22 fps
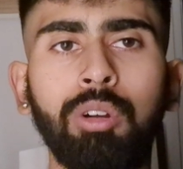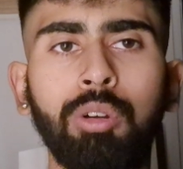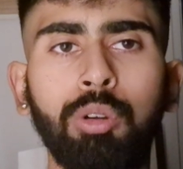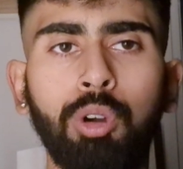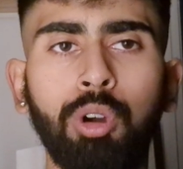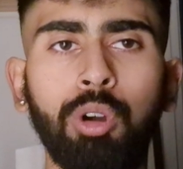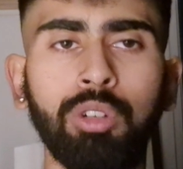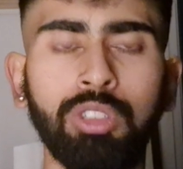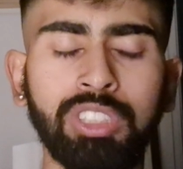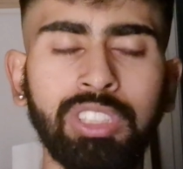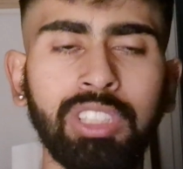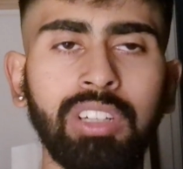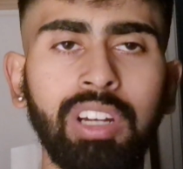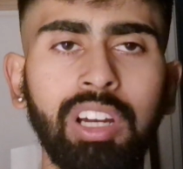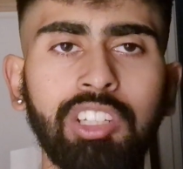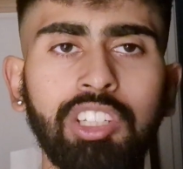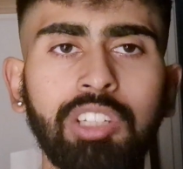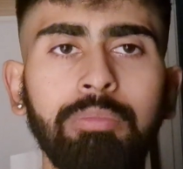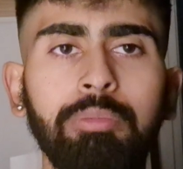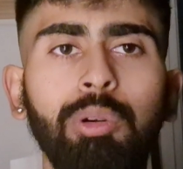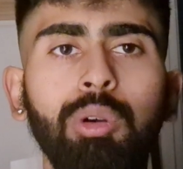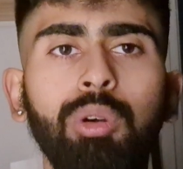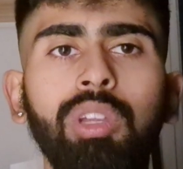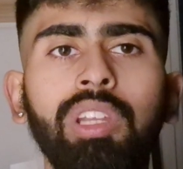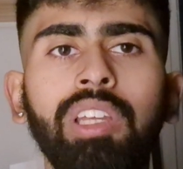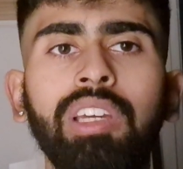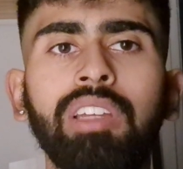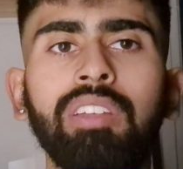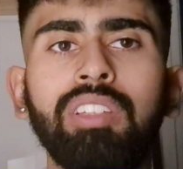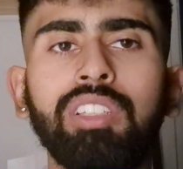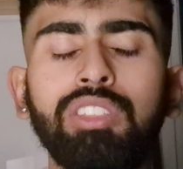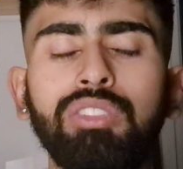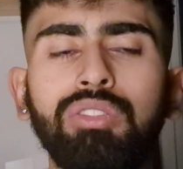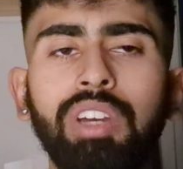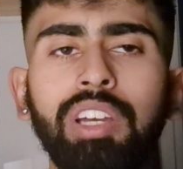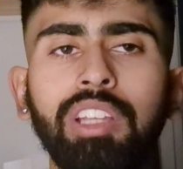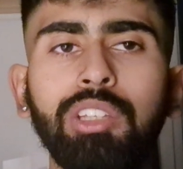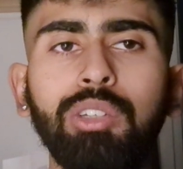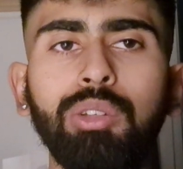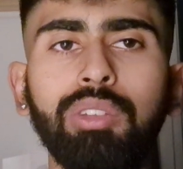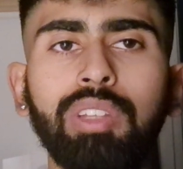or Siraj are bowling at this venue,